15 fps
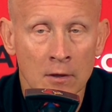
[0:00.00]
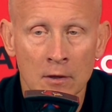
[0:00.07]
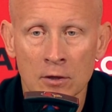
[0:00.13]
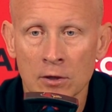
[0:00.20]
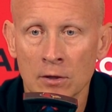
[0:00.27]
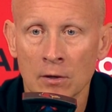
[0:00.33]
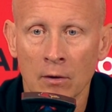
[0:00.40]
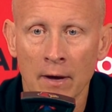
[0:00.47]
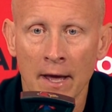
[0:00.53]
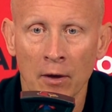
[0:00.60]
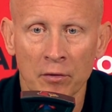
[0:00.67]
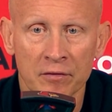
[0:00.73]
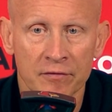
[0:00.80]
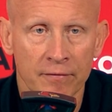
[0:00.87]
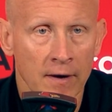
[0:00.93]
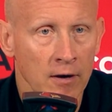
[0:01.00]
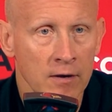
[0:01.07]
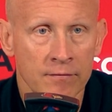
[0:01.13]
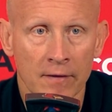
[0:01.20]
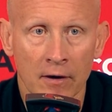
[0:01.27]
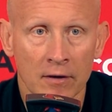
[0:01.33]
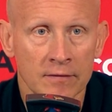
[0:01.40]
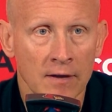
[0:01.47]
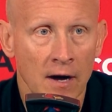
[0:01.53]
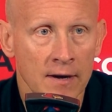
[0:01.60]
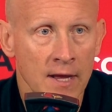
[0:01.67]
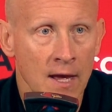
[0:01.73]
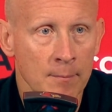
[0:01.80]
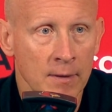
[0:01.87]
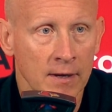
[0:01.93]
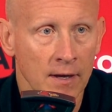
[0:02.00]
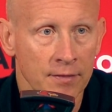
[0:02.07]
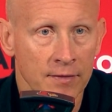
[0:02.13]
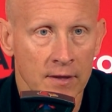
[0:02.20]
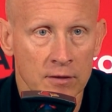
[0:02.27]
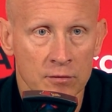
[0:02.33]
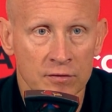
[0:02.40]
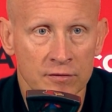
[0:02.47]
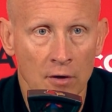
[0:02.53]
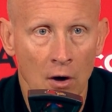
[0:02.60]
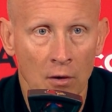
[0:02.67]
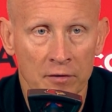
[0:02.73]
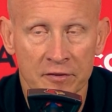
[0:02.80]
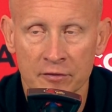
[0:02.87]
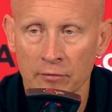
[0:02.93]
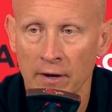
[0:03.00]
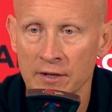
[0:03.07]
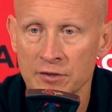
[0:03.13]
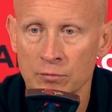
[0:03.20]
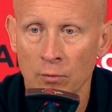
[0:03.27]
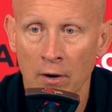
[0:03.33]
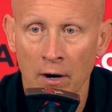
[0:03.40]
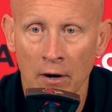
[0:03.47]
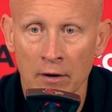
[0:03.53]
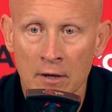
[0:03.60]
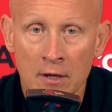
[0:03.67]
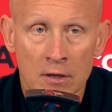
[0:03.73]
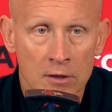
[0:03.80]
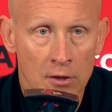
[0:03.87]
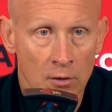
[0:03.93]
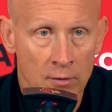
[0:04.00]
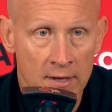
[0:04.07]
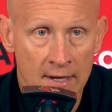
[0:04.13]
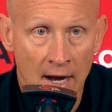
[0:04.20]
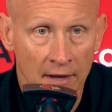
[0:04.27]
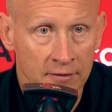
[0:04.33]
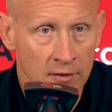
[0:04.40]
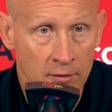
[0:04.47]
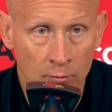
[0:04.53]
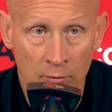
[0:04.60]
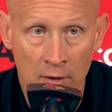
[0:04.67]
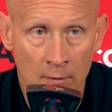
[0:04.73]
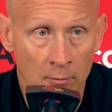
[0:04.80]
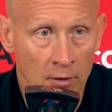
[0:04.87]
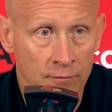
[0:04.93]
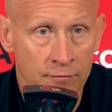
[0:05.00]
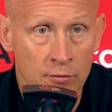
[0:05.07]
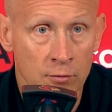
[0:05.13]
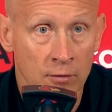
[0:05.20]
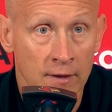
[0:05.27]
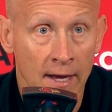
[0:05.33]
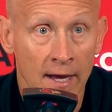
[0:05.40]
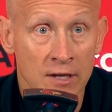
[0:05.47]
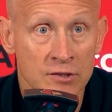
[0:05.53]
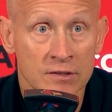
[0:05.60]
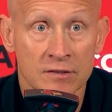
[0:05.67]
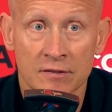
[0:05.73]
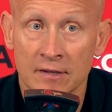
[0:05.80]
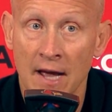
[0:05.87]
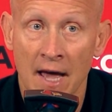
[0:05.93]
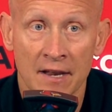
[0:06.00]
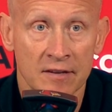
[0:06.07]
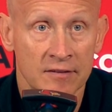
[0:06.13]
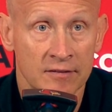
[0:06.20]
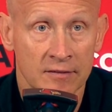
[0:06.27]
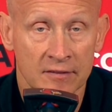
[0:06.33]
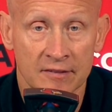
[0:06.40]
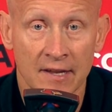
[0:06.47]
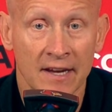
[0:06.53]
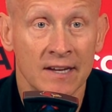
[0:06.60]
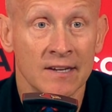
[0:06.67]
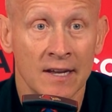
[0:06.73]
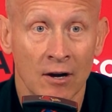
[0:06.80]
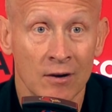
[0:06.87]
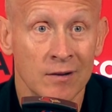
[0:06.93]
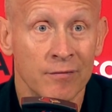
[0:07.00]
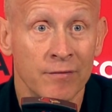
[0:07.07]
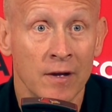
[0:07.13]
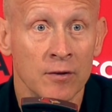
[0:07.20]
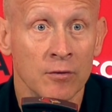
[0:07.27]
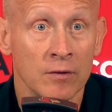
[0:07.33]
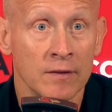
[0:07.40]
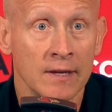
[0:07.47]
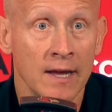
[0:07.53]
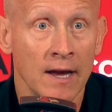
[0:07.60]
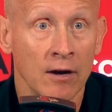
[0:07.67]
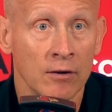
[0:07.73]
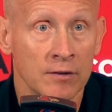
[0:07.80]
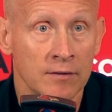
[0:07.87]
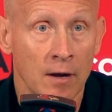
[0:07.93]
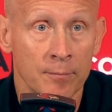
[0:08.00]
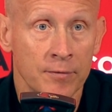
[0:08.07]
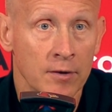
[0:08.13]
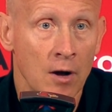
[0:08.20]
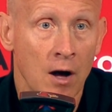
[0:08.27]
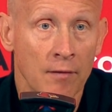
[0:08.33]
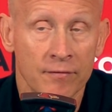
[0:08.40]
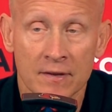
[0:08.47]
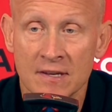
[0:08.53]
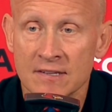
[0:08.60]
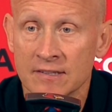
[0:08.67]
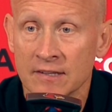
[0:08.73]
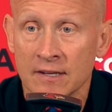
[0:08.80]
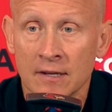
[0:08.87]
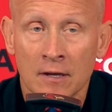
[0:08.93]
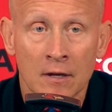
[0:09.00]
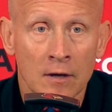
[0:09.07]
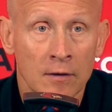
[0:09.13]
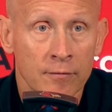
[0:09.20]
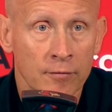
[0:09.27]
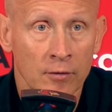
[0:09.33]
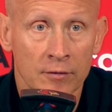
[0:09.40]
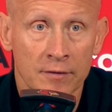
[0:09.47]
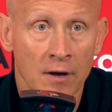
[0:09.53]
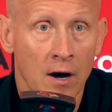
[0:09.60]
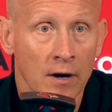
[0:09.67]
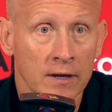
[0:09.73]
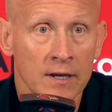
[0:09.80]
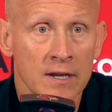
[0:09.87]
You know, L's very, very dynamic. I think you saw a stretch where, you know, he got to the rim on a few occasions, got his secondary defender in the air and dumped it off easy for a dunk. And